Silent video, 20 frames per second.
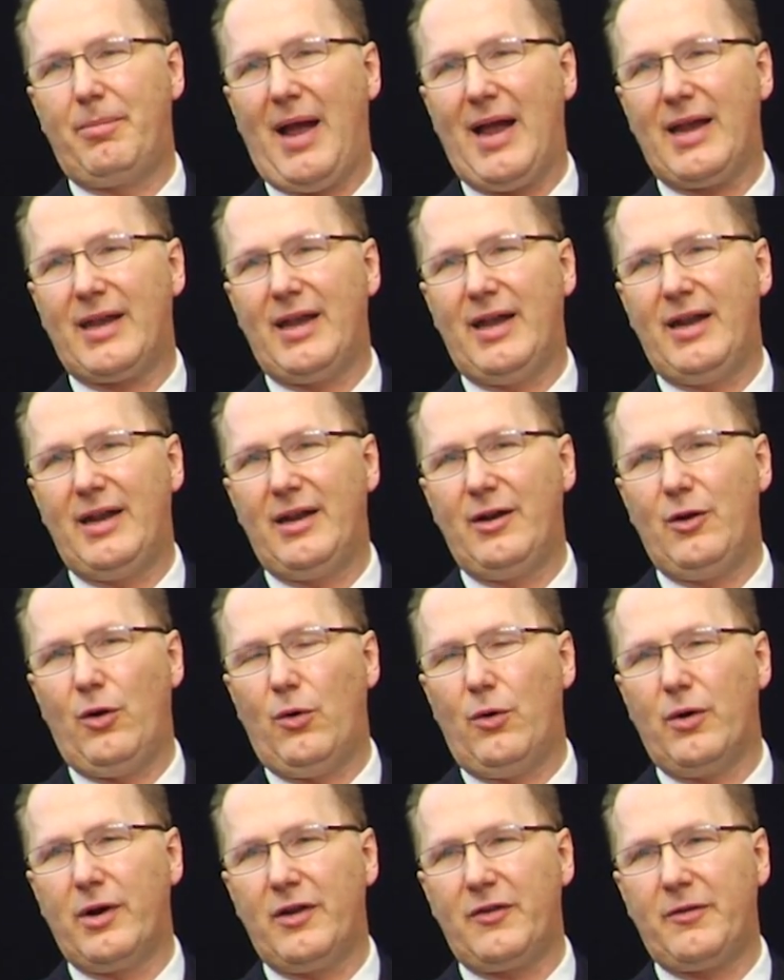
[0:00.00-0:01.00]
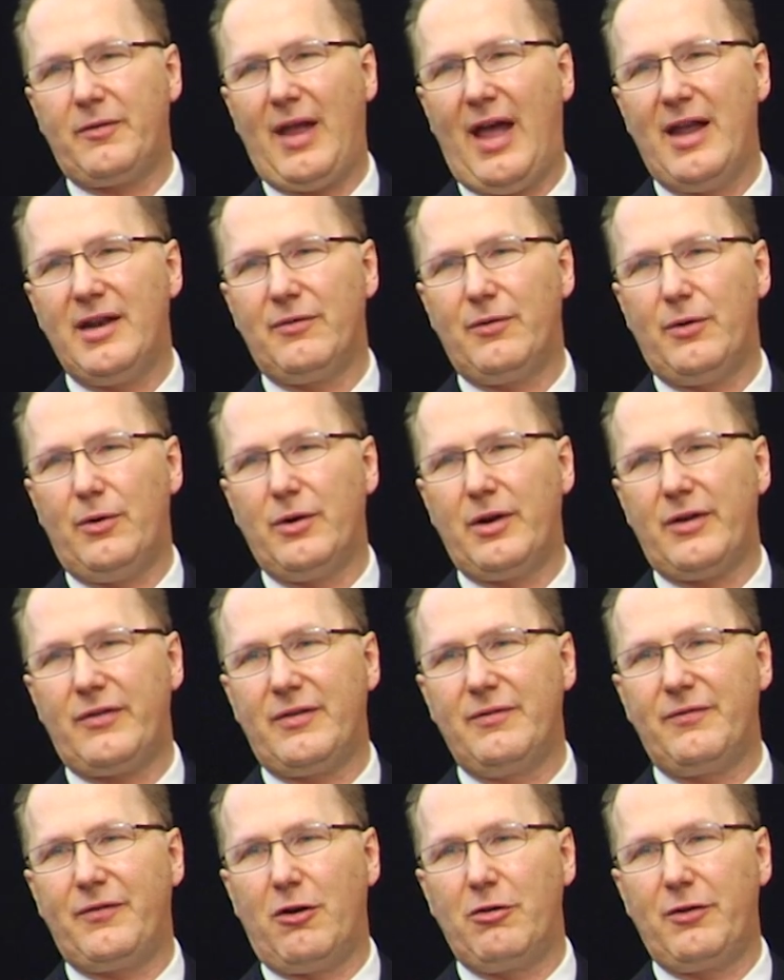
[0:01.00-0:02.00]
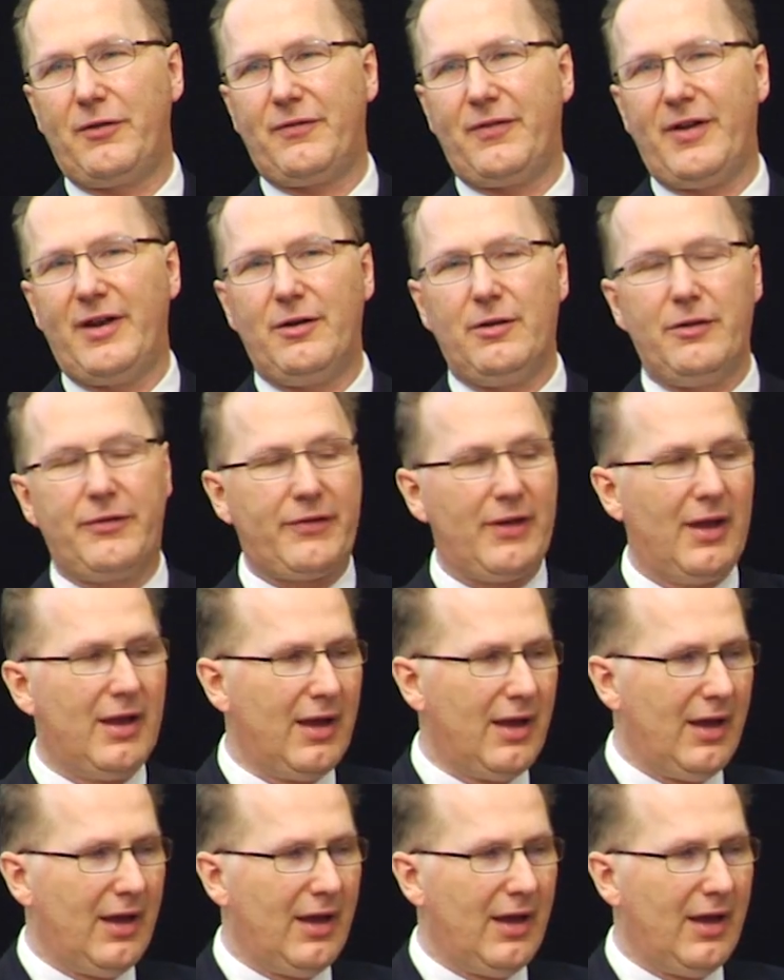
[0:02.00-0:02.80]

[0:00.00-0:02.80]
back in August, end of August in Forest Fields,